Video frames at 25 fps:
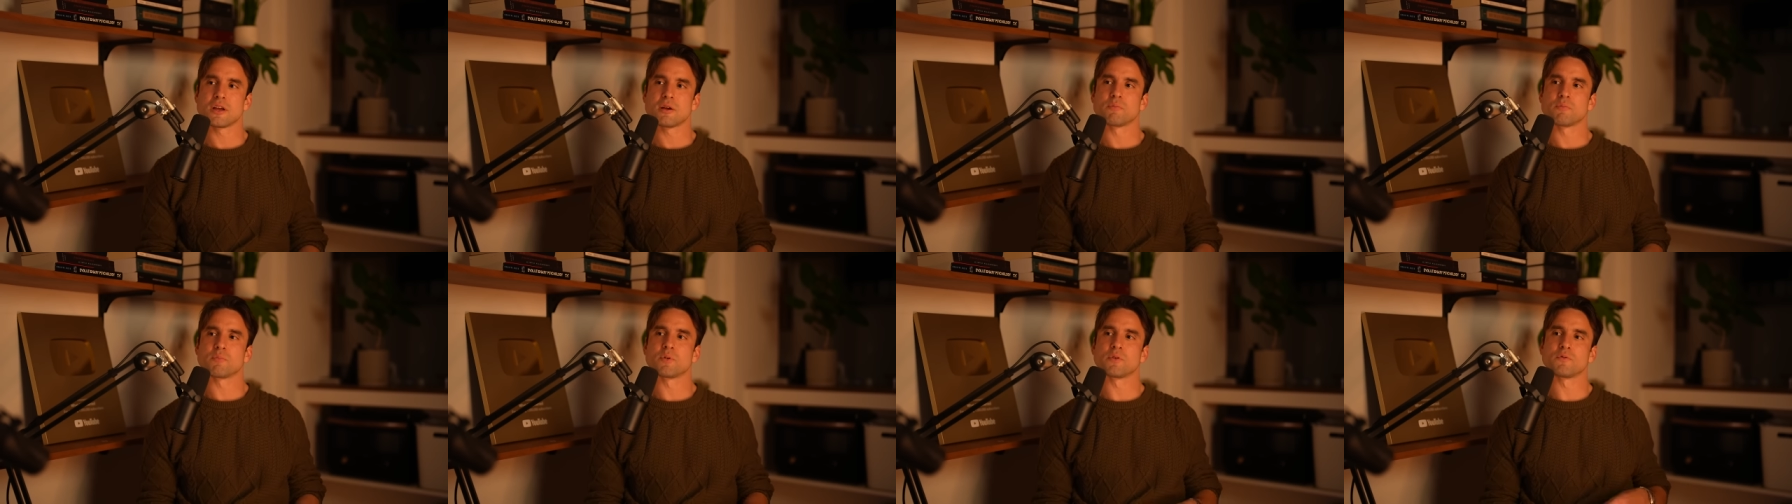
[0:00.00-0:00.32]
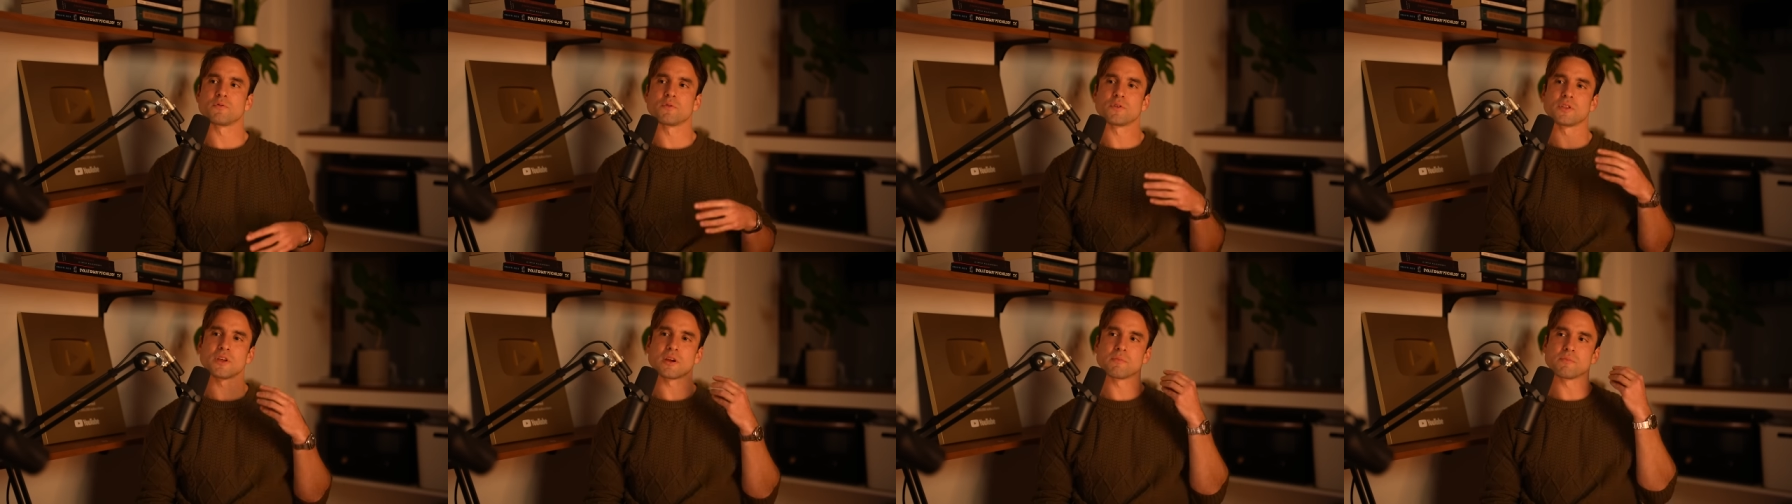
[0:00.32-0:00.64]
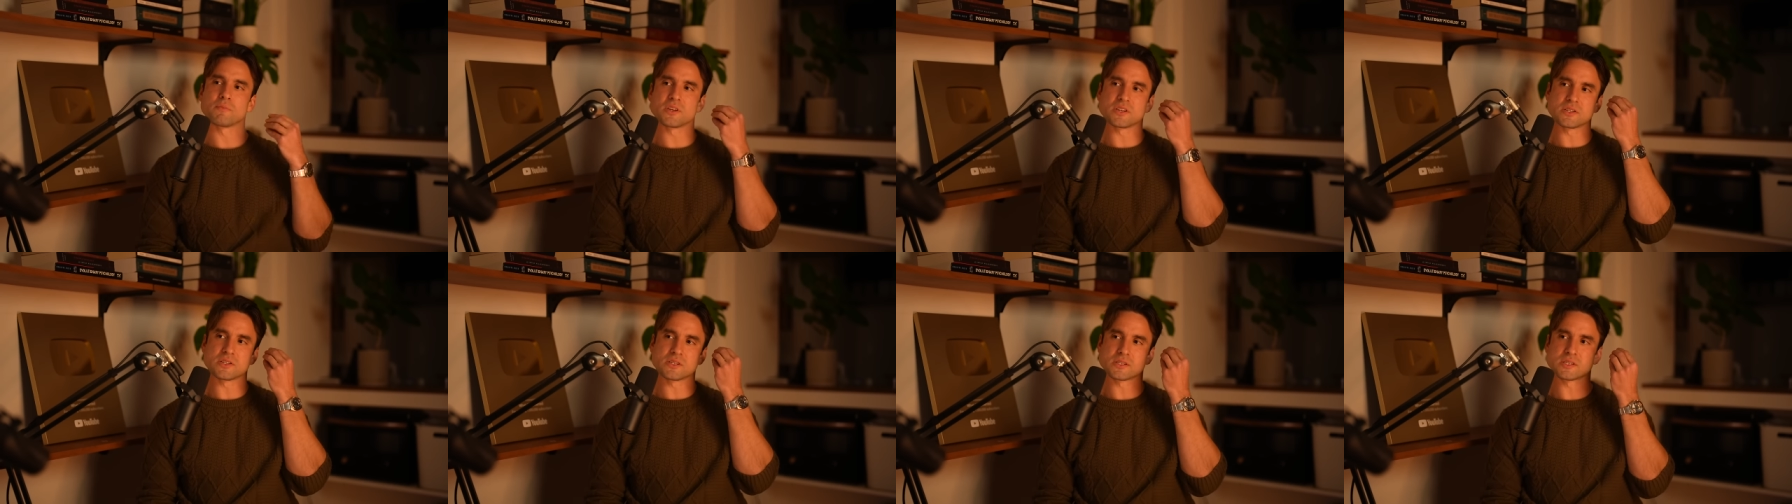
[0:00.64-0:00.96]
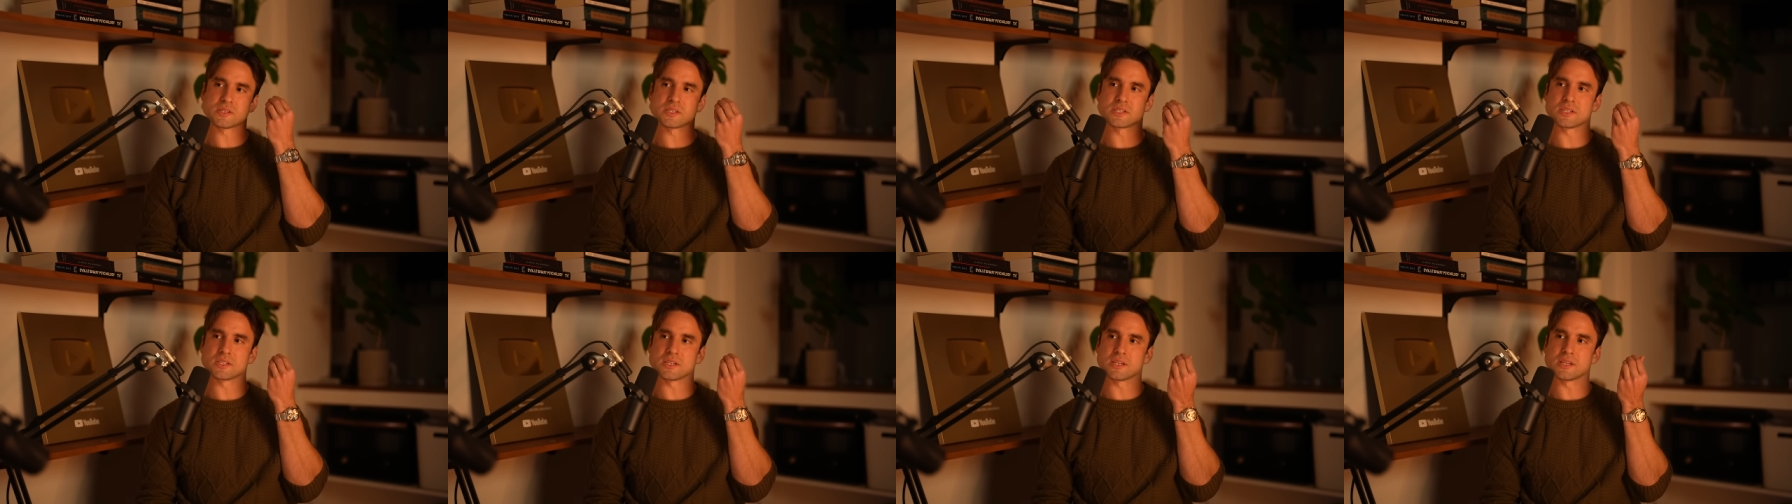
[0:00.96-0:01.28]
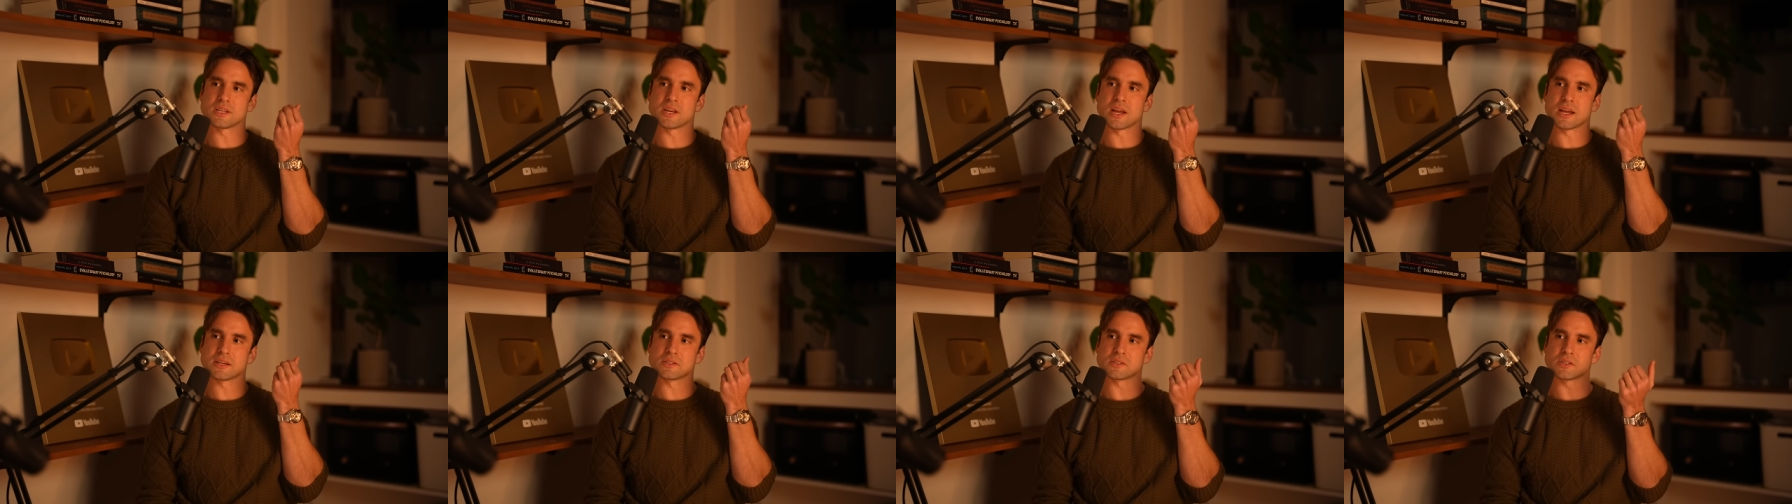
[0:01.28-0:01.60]
but for them, they just see it
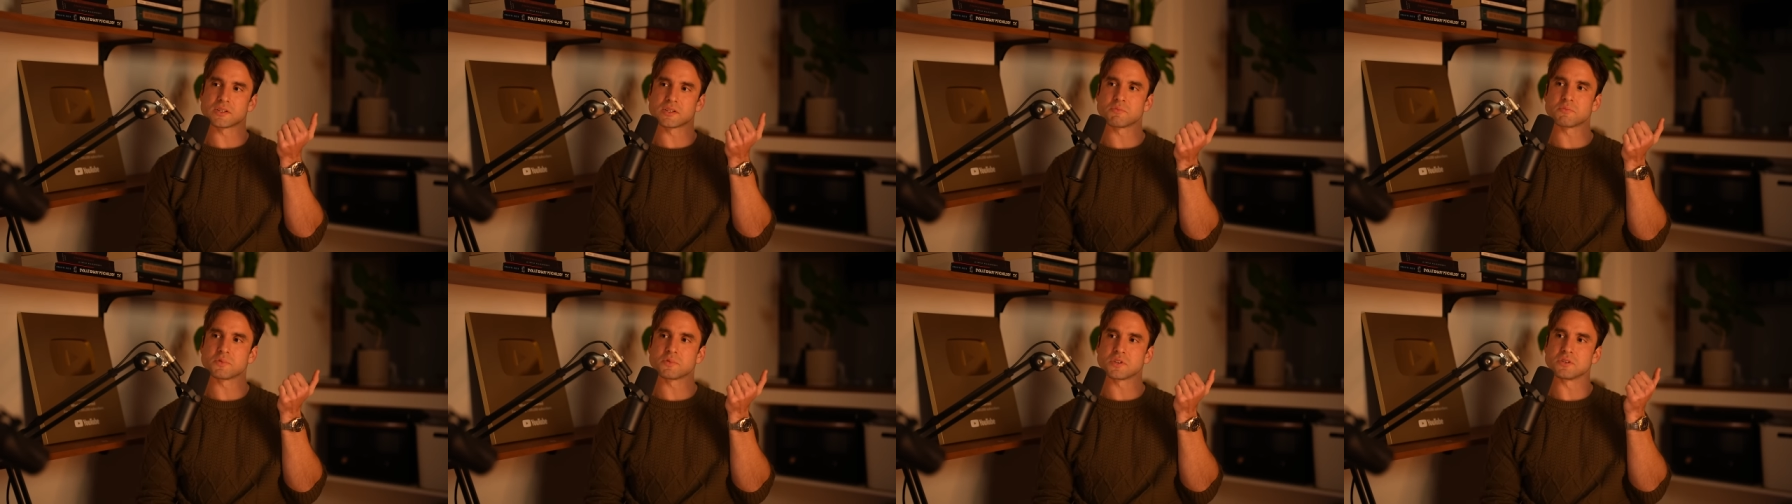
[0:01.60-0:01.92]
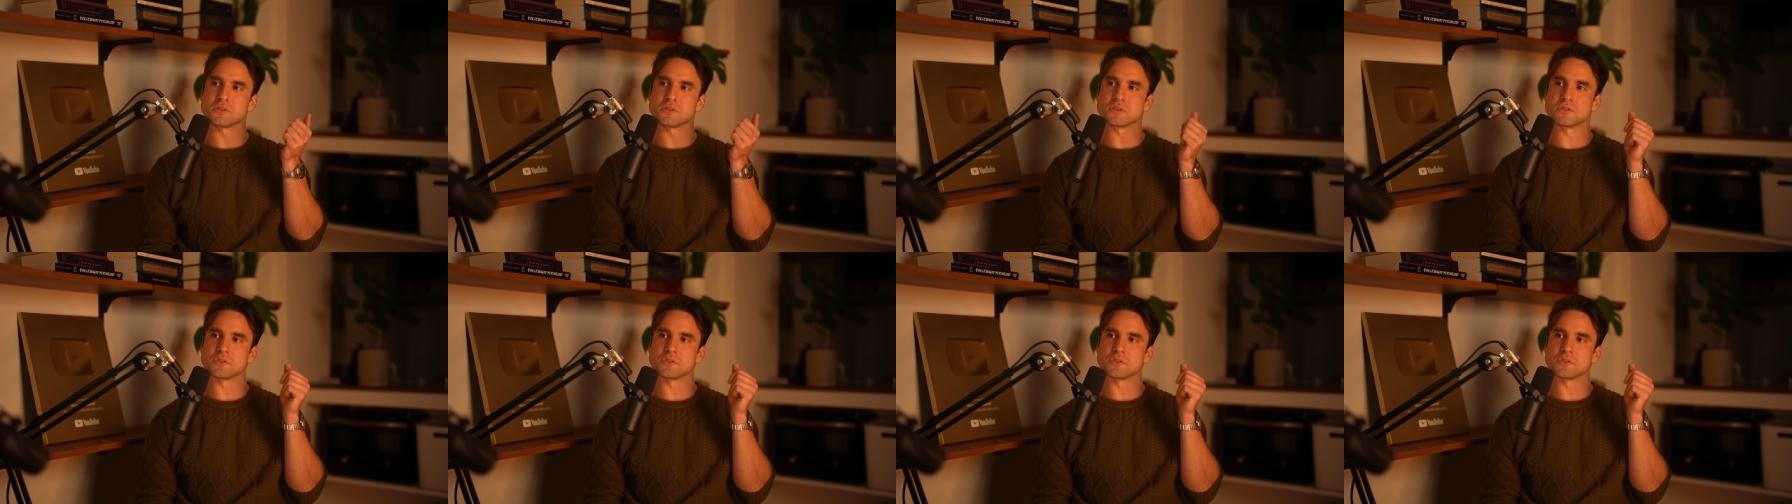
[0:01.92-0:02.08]
as something to